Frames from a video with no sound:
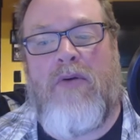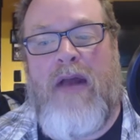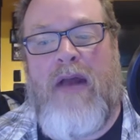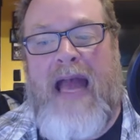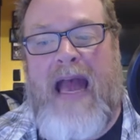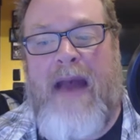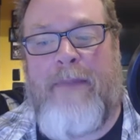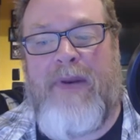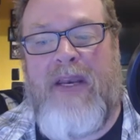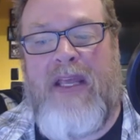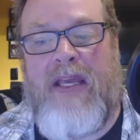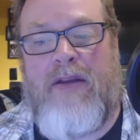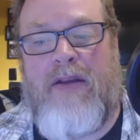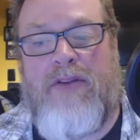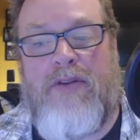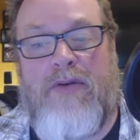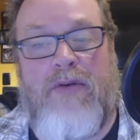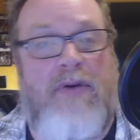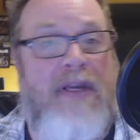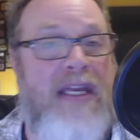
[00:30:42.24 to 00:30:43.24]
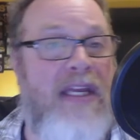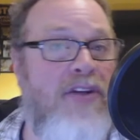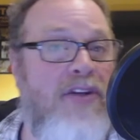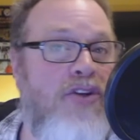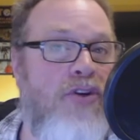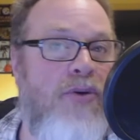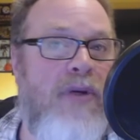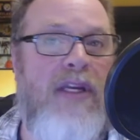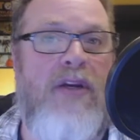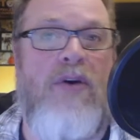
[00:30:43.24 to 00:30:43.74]
happening through
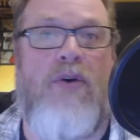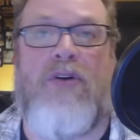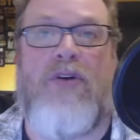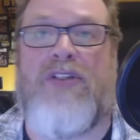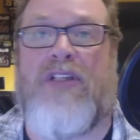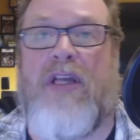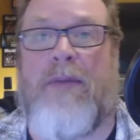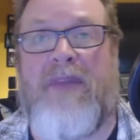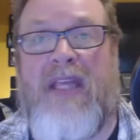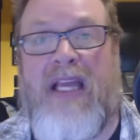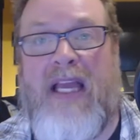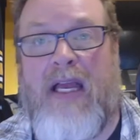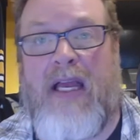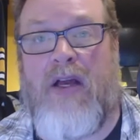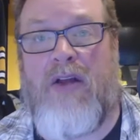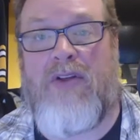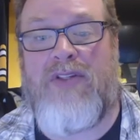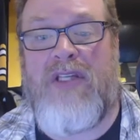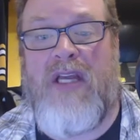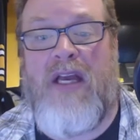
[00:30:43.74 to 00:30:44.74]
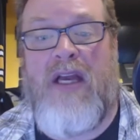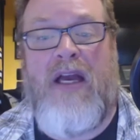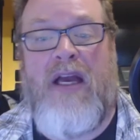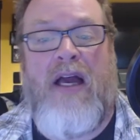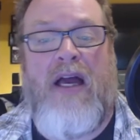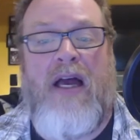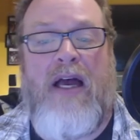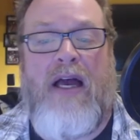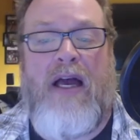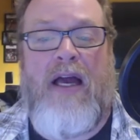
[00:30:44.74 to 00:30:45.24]
injury or something else,
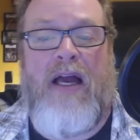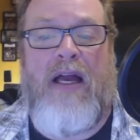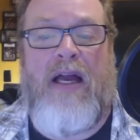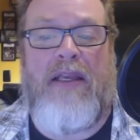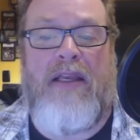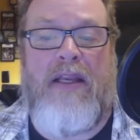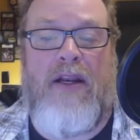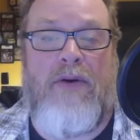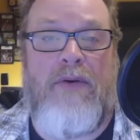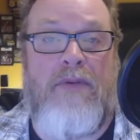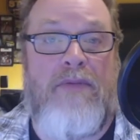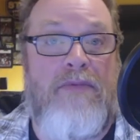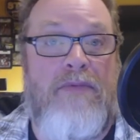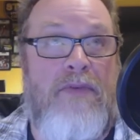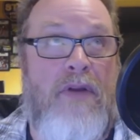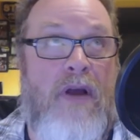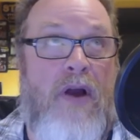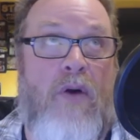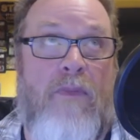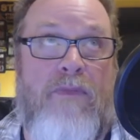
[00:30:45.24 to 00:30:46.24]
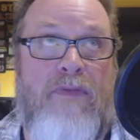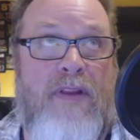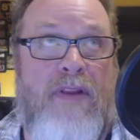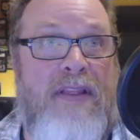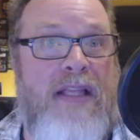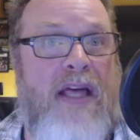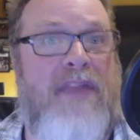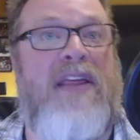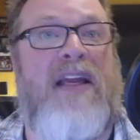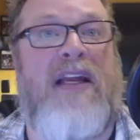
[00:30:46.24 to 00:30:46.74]
hopefully
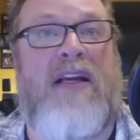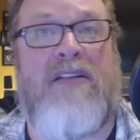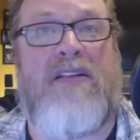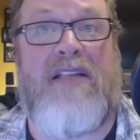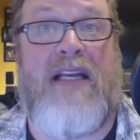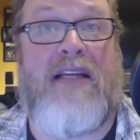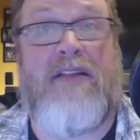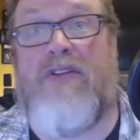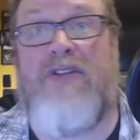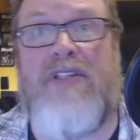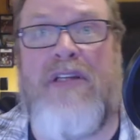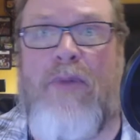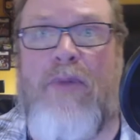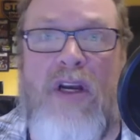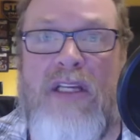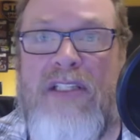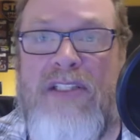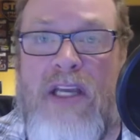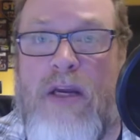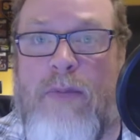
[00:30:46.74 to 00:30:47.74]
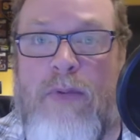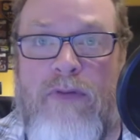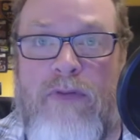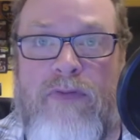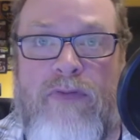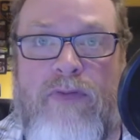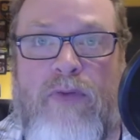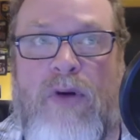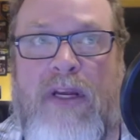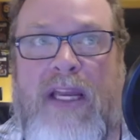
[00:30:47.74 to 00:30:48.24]
nothing else like losing Marcus Gilbert
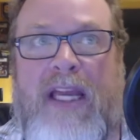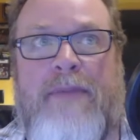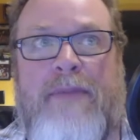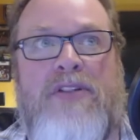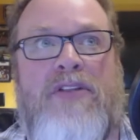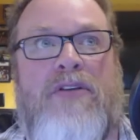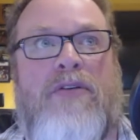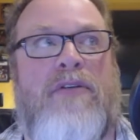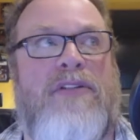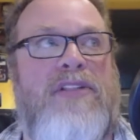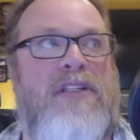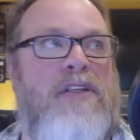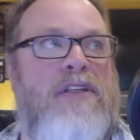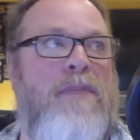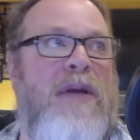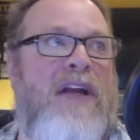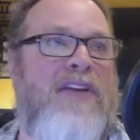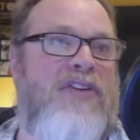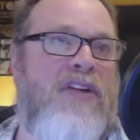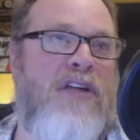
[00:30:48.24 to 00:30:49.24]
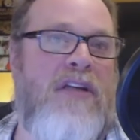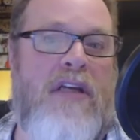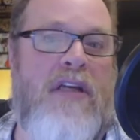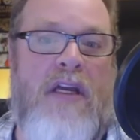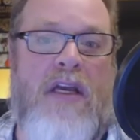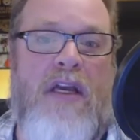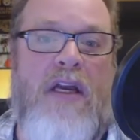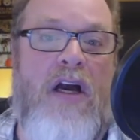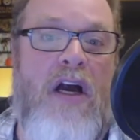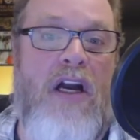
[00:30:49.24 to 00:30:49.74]
for 4 games to a suspension
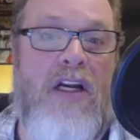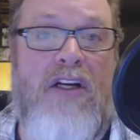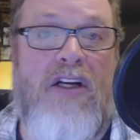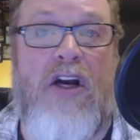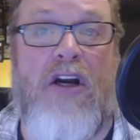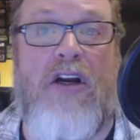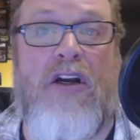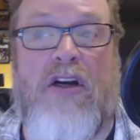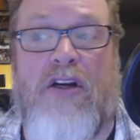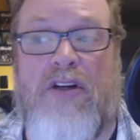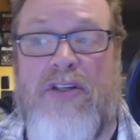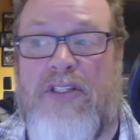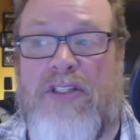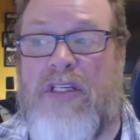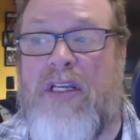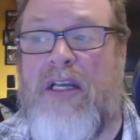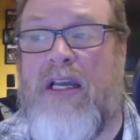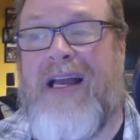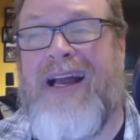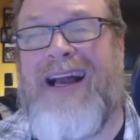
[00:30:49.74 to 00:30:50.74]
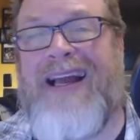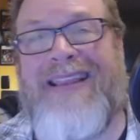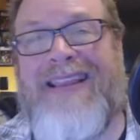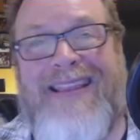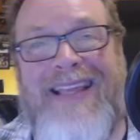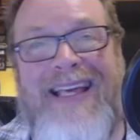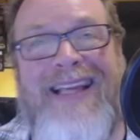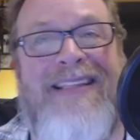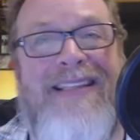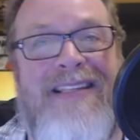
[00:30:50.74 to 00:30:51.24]
occurs. I
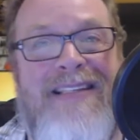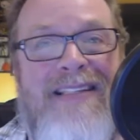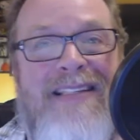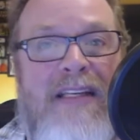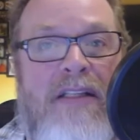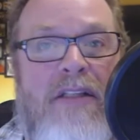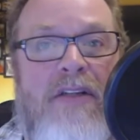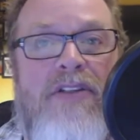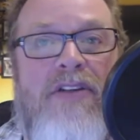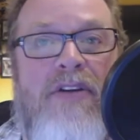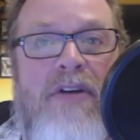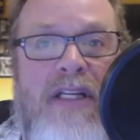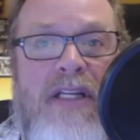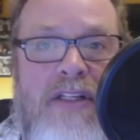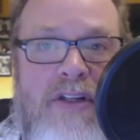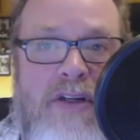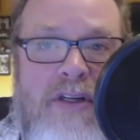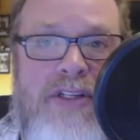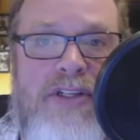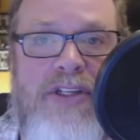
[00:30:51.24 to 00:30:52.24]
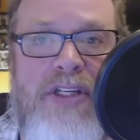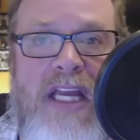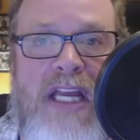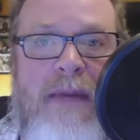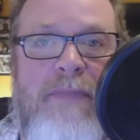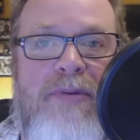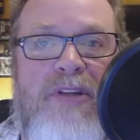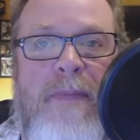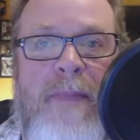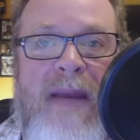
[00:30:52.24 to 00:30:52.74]
think the Steelers are in good
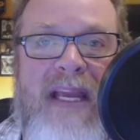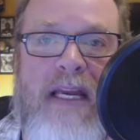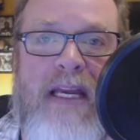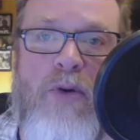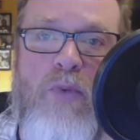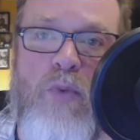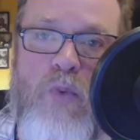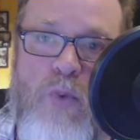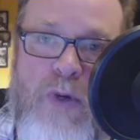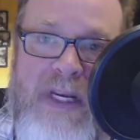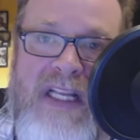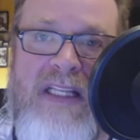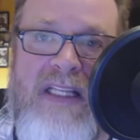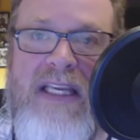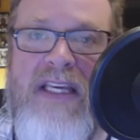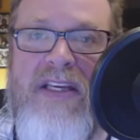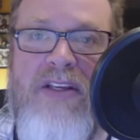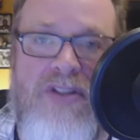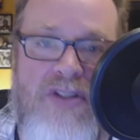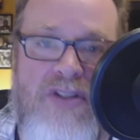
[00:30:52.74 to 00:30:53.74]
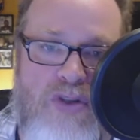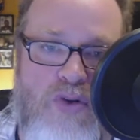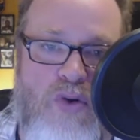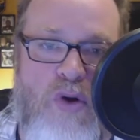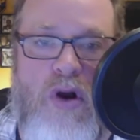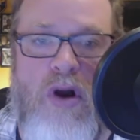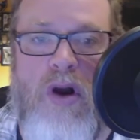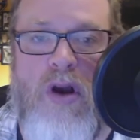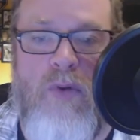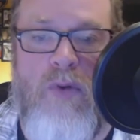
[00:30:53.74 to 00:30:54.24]
shape to make a really
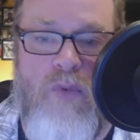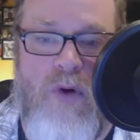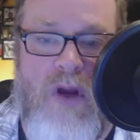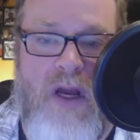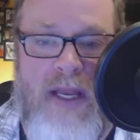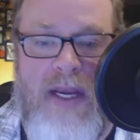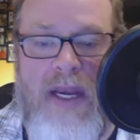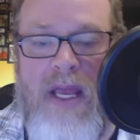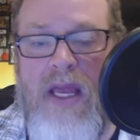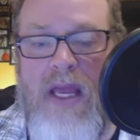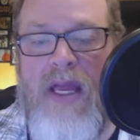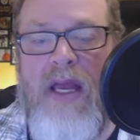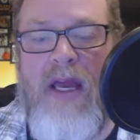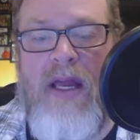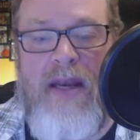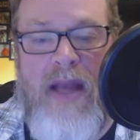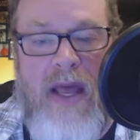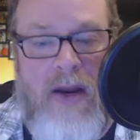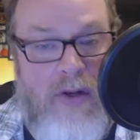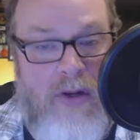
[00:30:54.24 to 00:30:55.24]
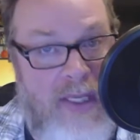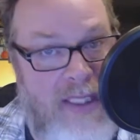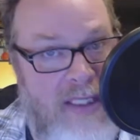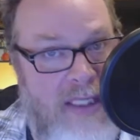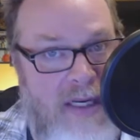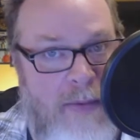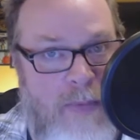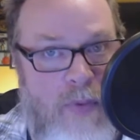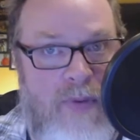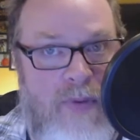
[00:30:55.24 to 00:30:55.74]
strong run, not only at the
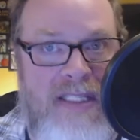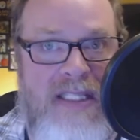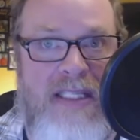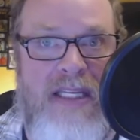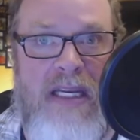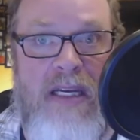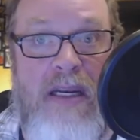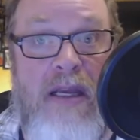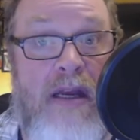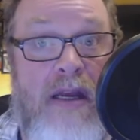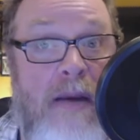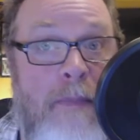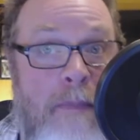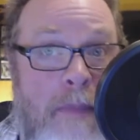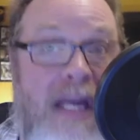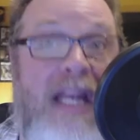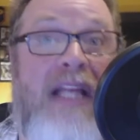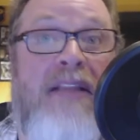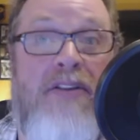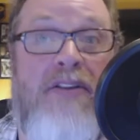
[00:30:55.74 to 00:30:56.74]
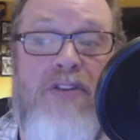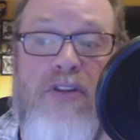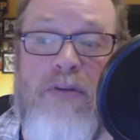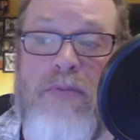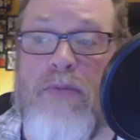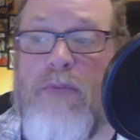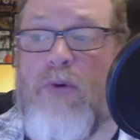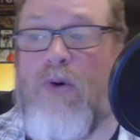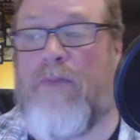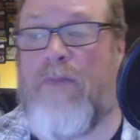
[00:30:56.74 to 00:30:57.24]
number 1 seed, but at the
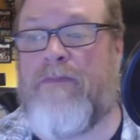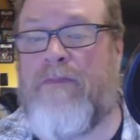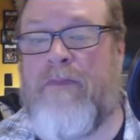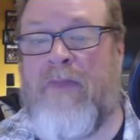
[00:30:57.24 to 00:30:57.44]
Super Bowl.